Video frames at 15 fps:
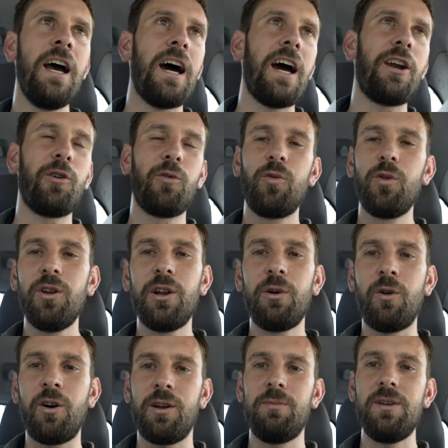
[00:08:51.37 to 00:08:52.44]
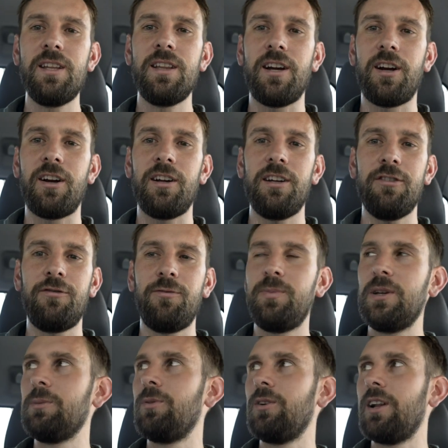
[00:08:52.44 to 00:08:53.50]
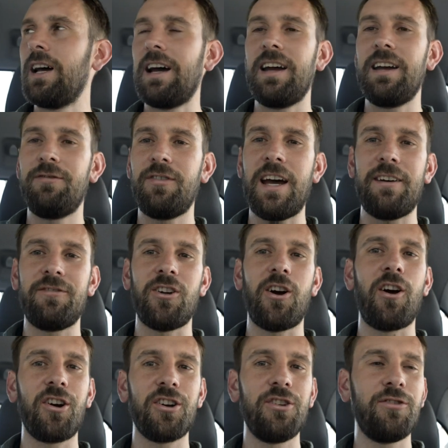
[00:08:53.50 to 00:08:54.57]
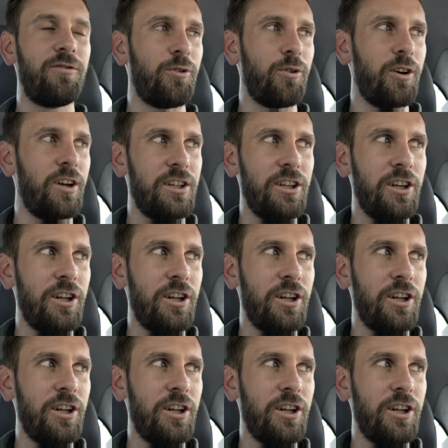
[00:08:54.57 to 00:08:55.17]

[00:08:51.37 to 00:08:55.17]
I don't really want to be there if if I have to argue for it,